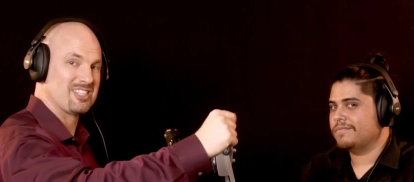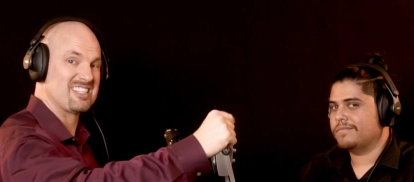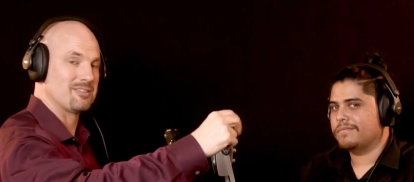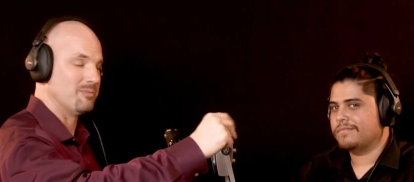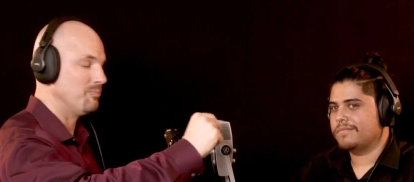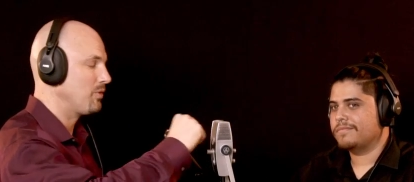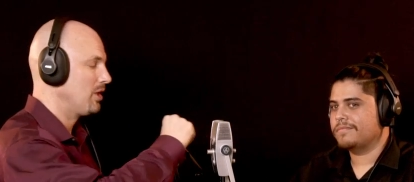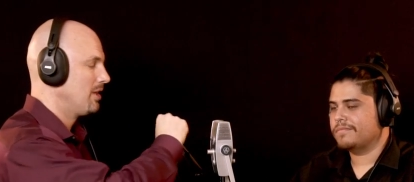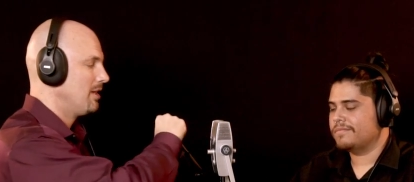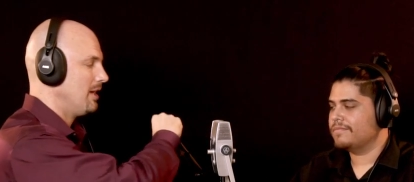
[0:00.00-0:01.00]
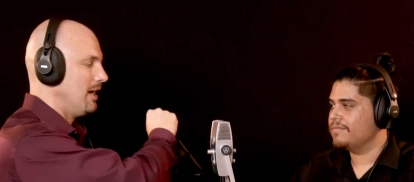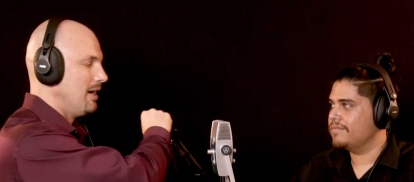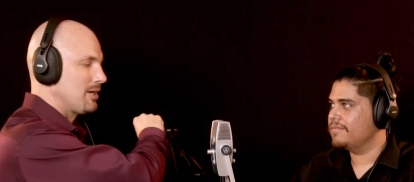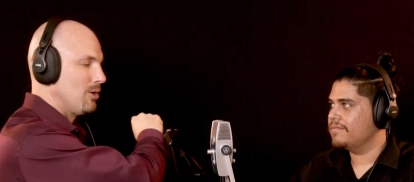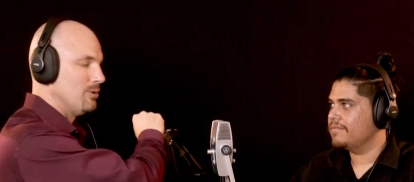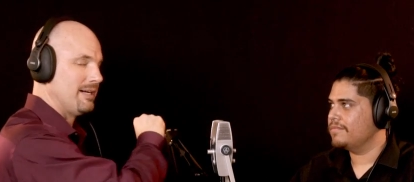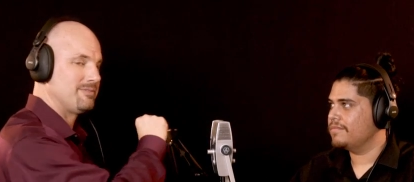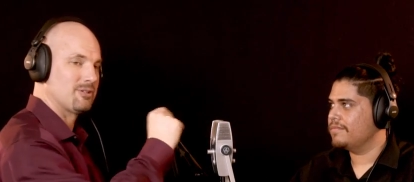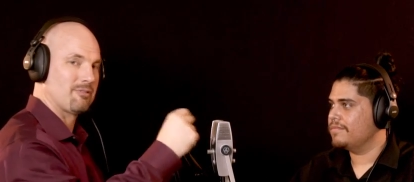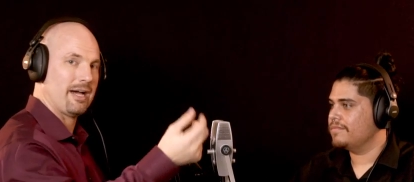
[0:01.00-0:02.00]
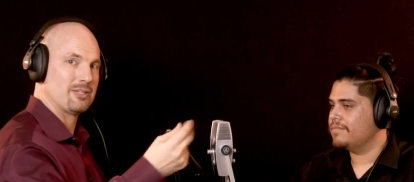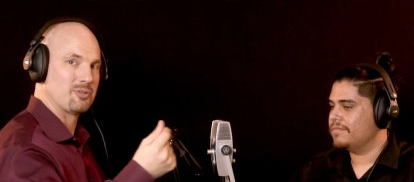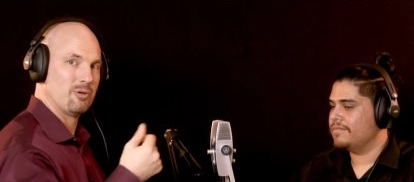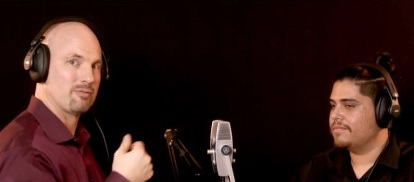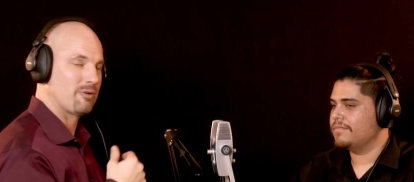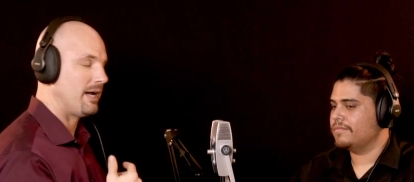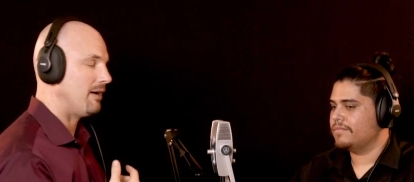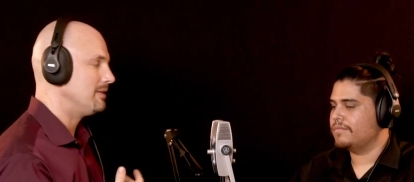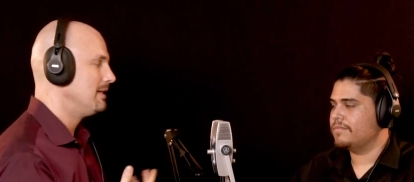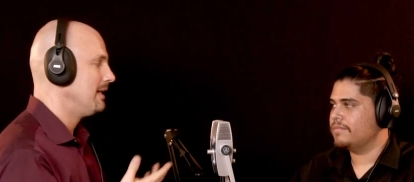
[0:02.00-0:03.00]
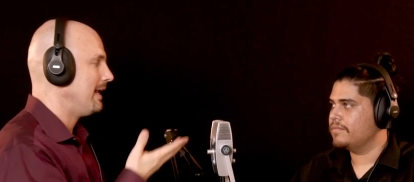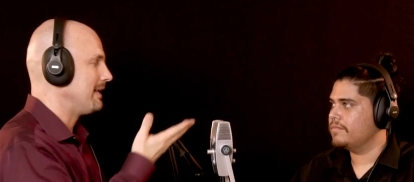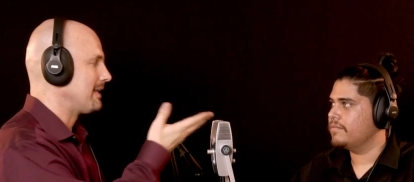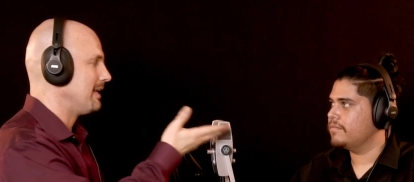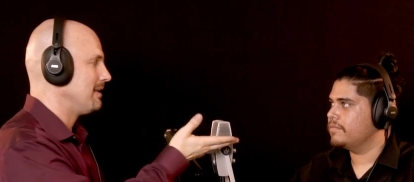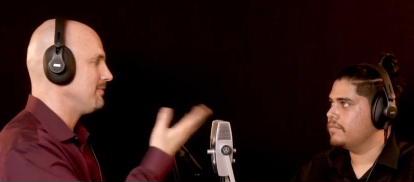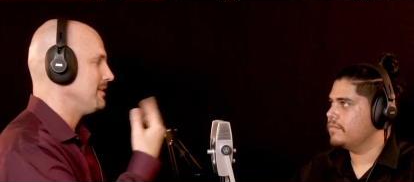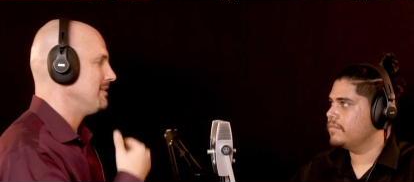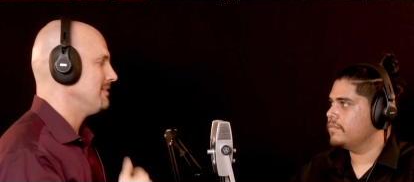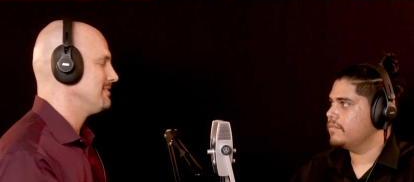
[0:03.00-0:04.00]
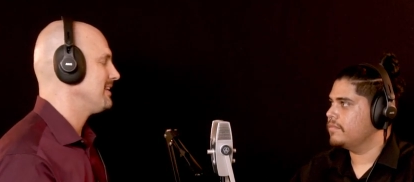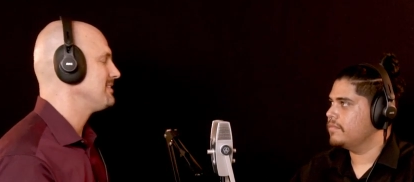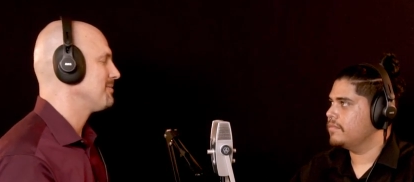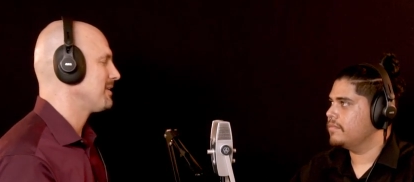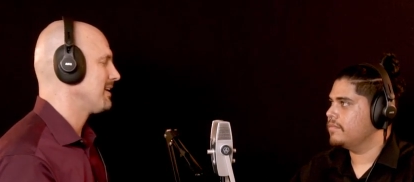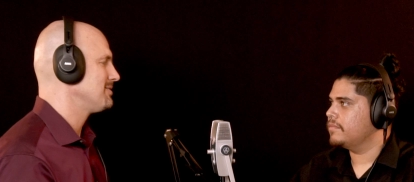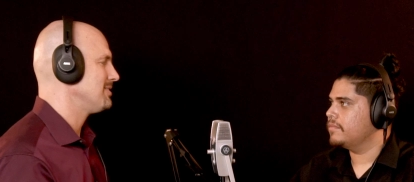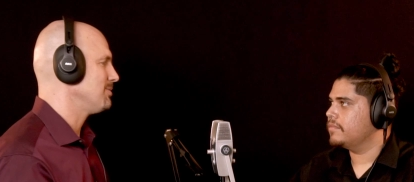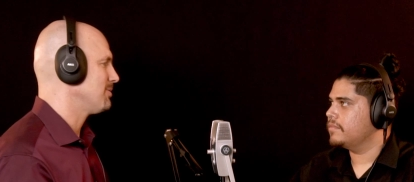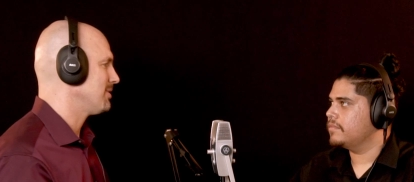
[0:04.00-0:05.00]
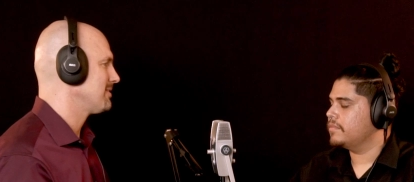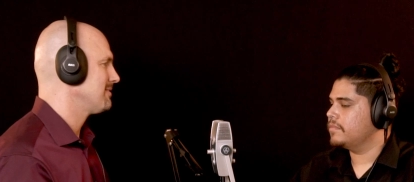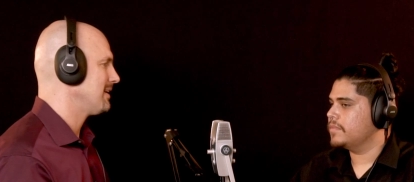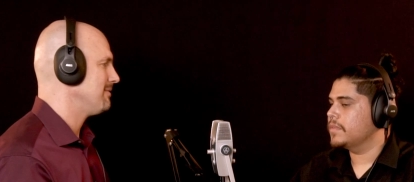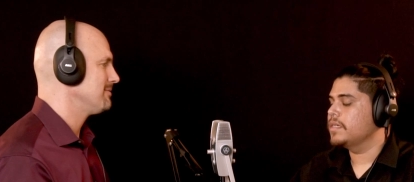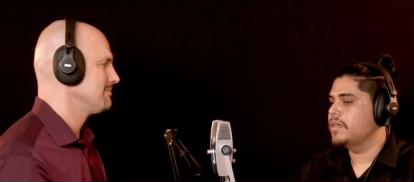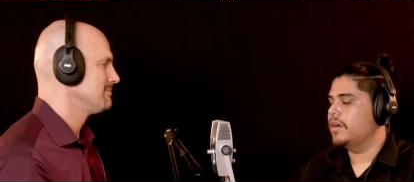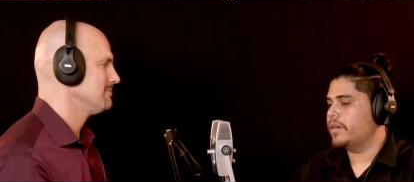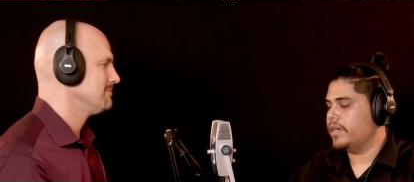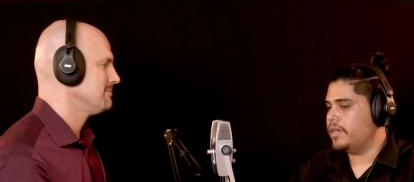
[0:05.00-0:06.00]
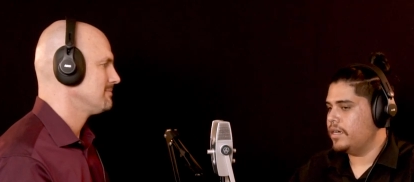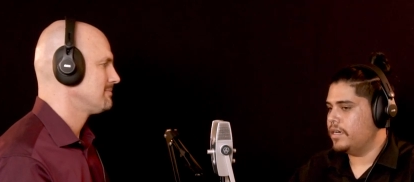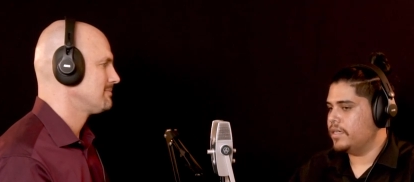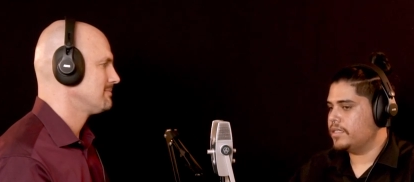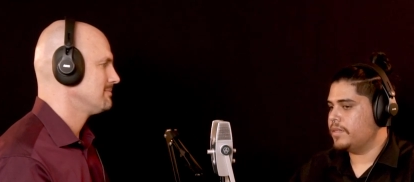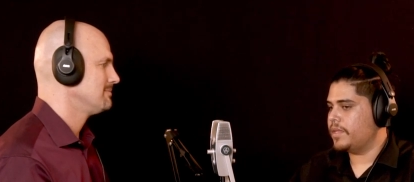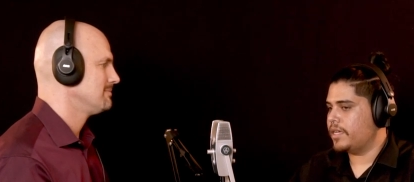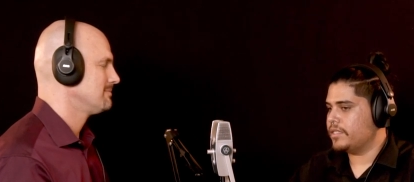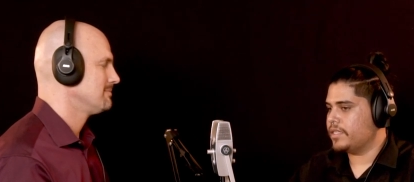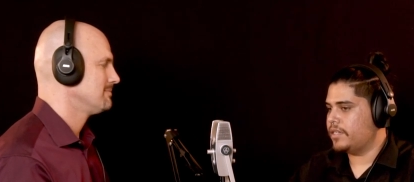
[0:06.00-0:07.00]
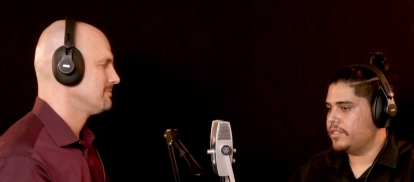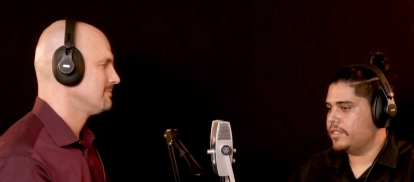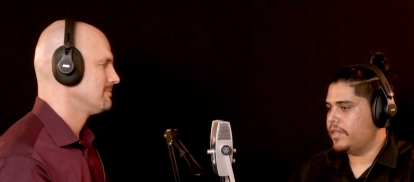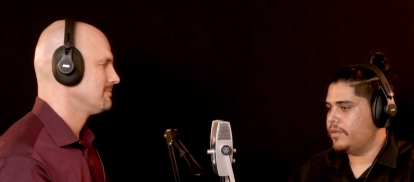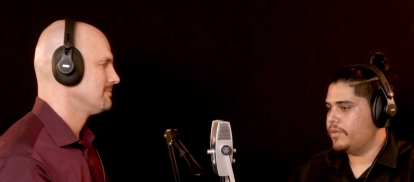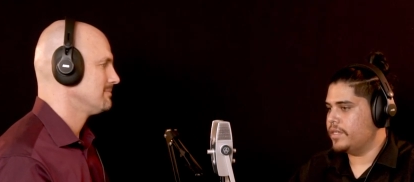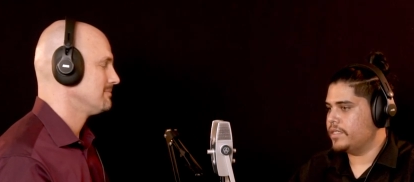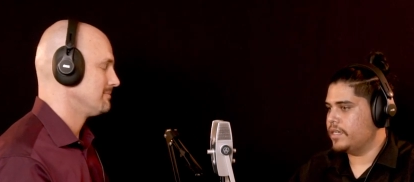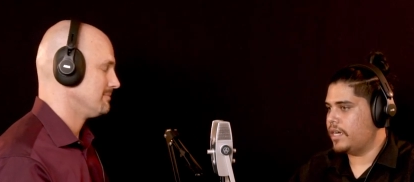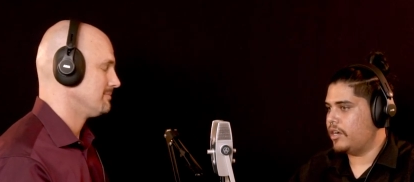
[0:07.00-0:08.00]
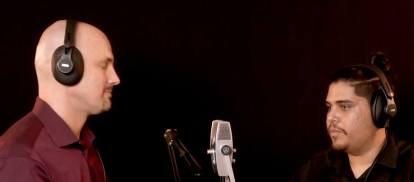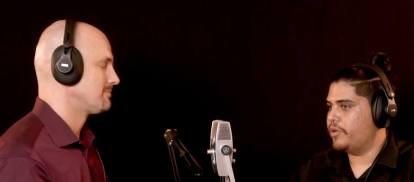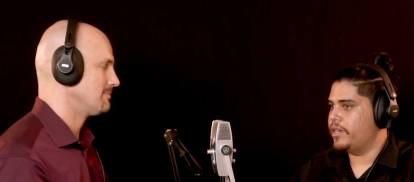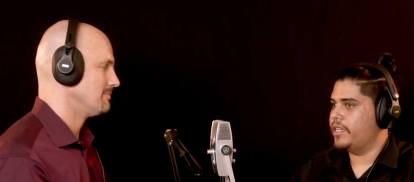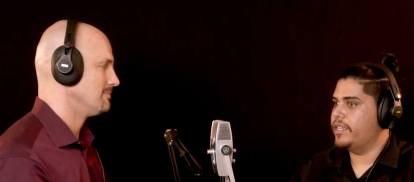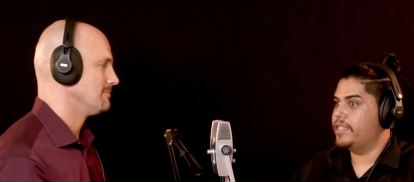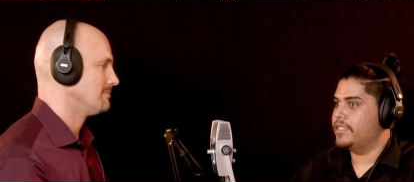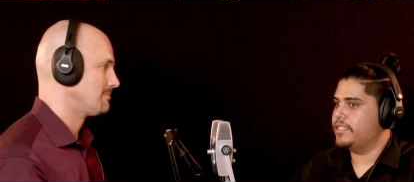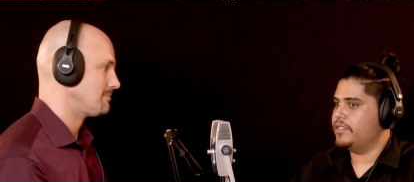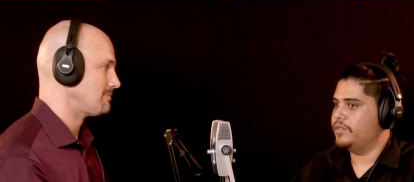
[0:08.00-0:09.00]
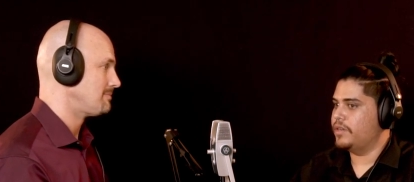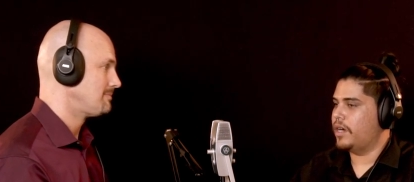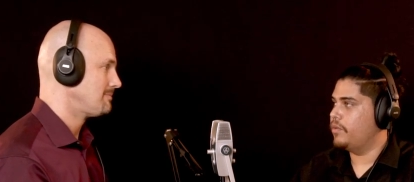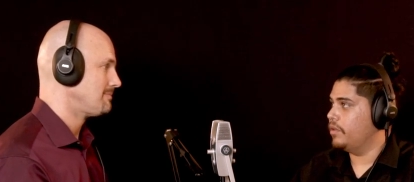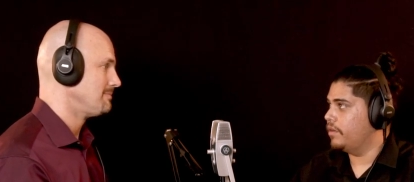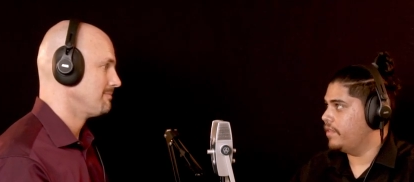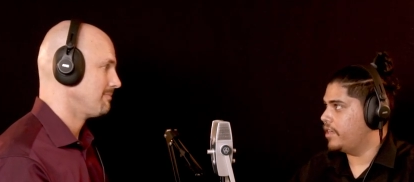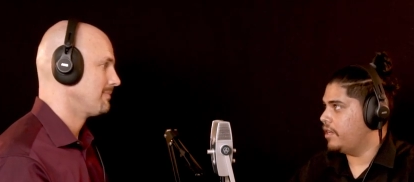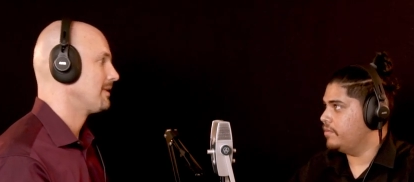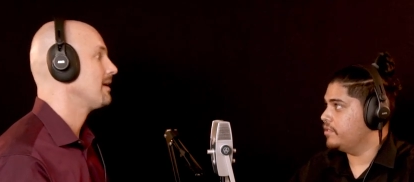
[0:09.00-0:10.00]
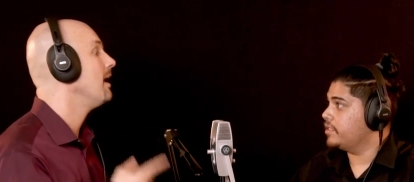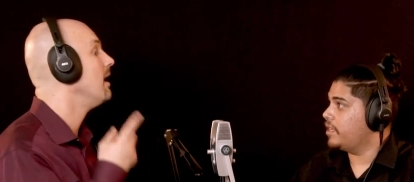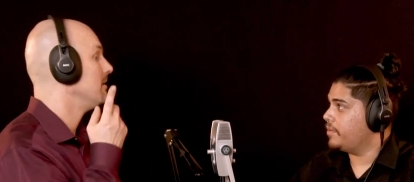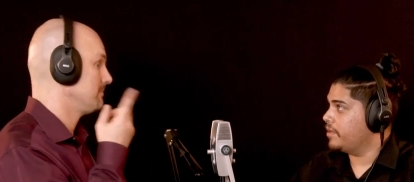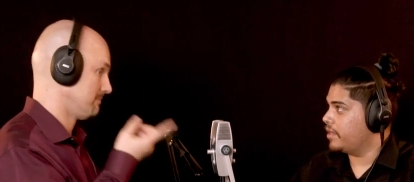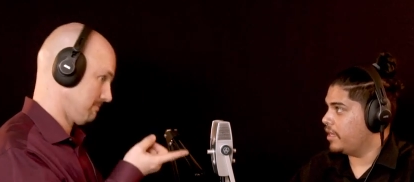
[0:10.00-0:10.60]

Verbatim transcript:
Speaker 1: system. Go left to right as you move around. And again, if you say something else that you learned, Kevin.
Speaker 2: Okay, something else I learned today was how important it is to not roll over the cables or step on the